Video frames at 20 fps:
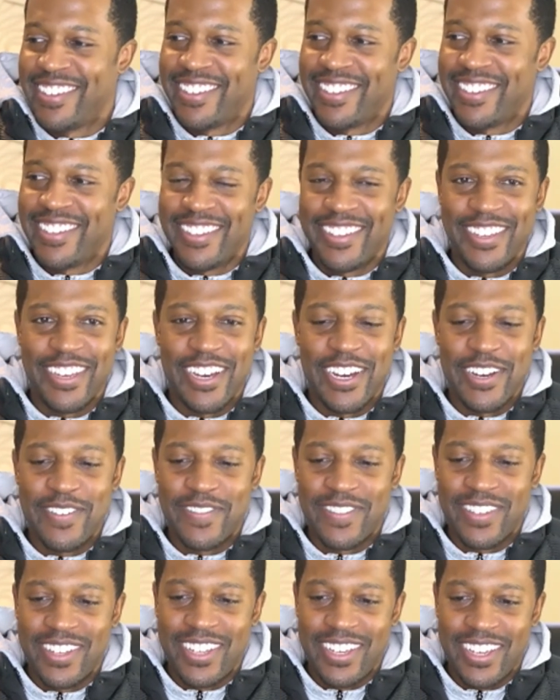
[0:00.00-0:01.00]
Yeah.
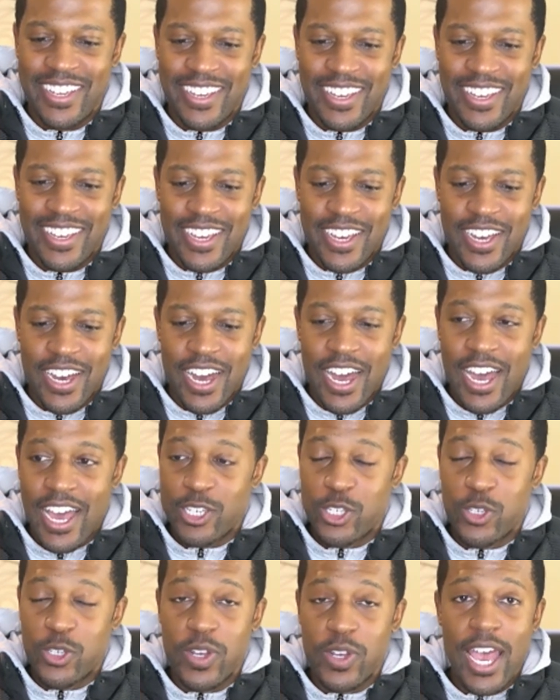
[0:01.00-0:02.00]
All right, so
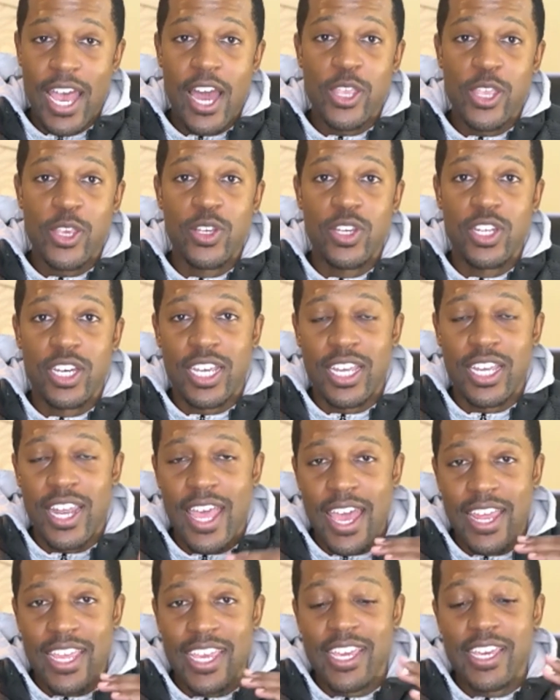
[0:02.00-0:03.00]
now you're looking at
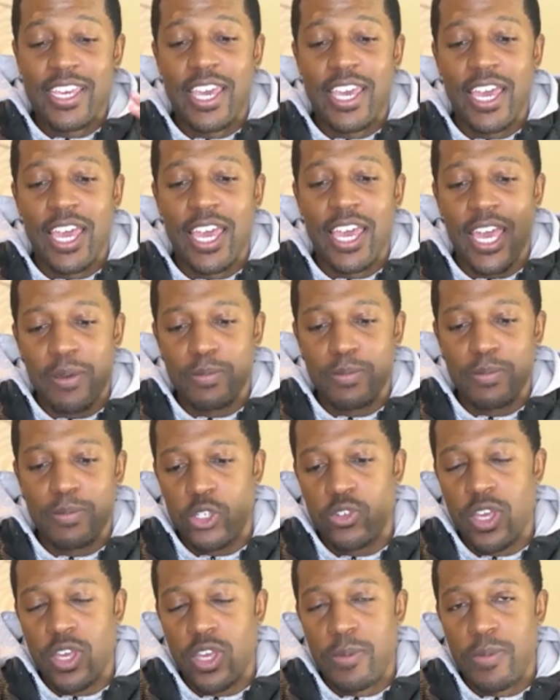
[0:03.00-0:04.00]
Ecamm
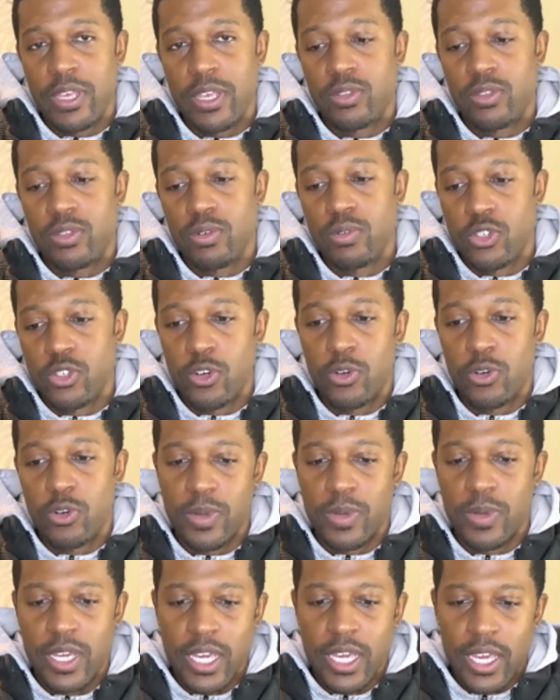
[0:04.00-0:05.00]
streaming through Zoom.
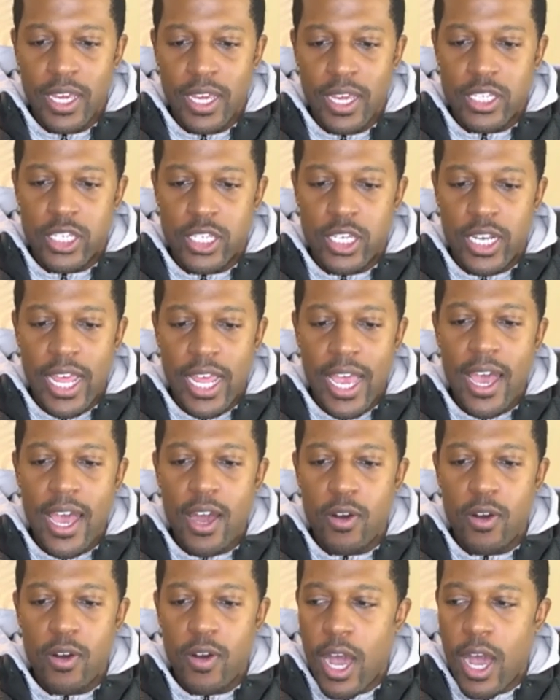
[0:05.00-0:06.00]
So
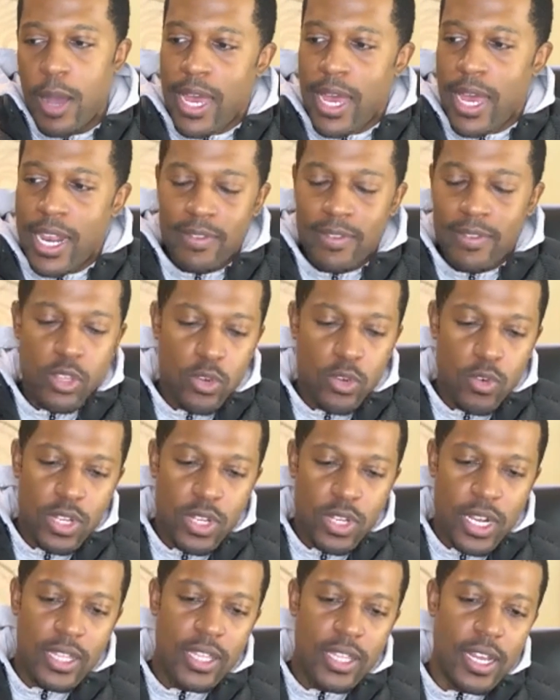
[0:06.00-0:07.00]
now I'm not even doing
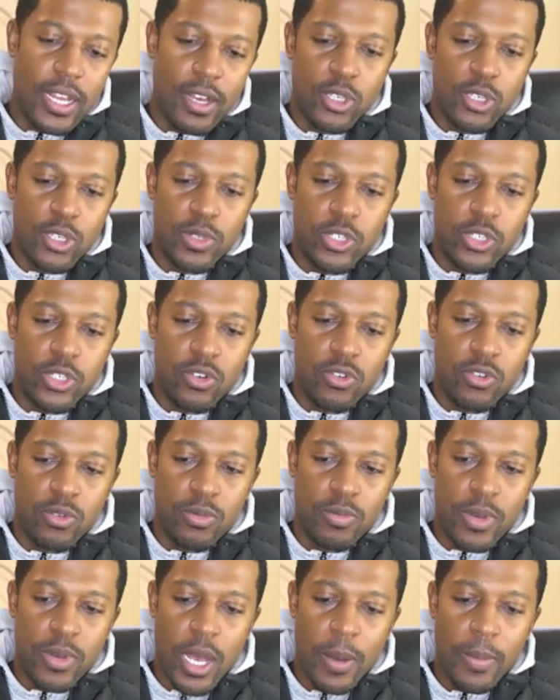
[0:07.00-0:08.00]
nothing else with Zoom.
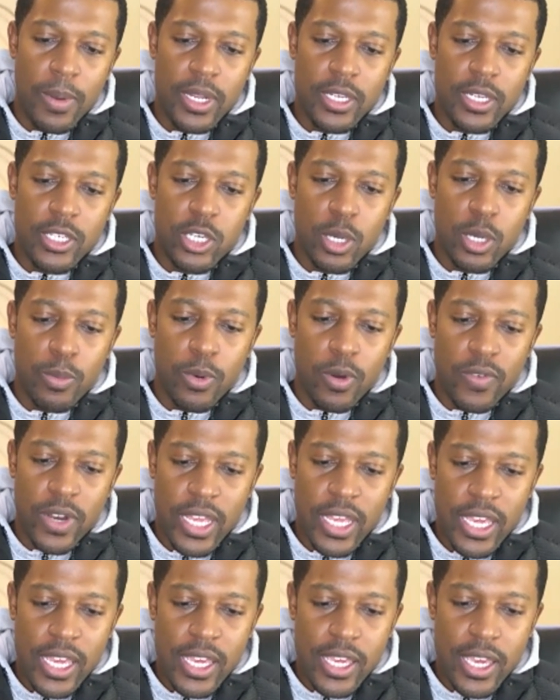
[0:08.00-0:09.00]
I'm gonna jump over to
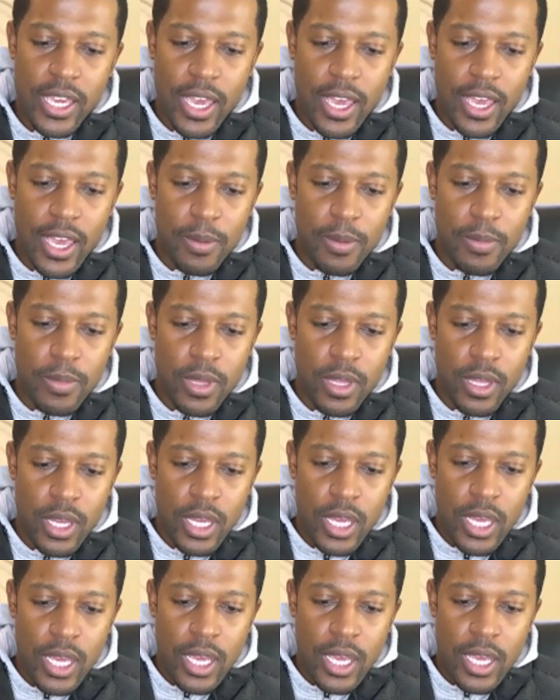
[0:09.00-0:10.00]
Ecamm
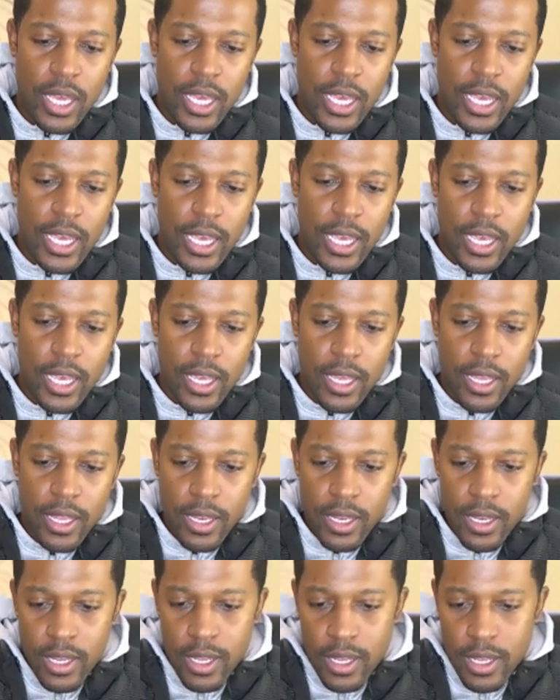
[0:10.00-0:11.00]
and
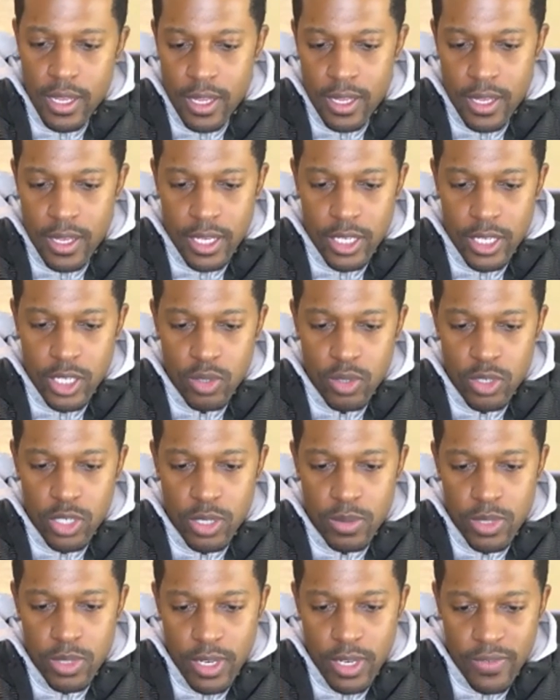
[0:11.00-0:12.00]
let's do some
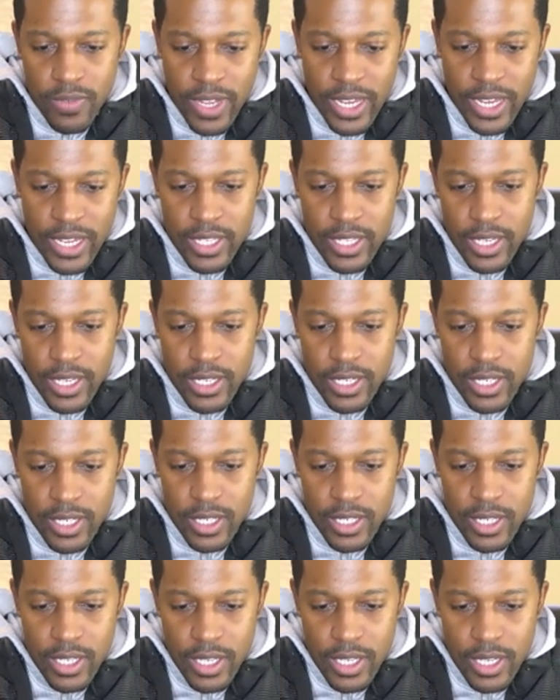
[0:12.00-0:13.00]
stuff like this.
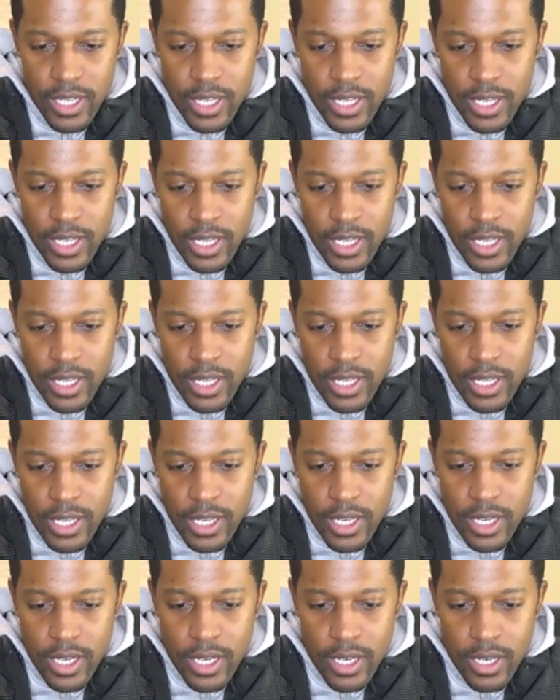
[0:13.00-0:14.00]

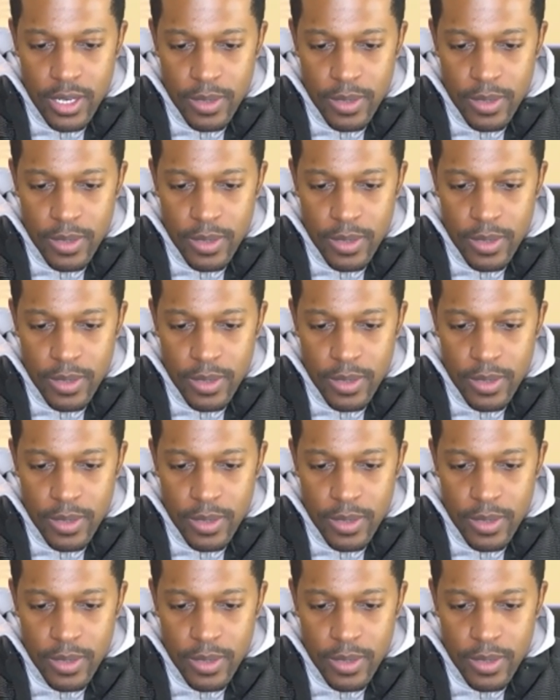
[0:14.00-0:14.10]
Um,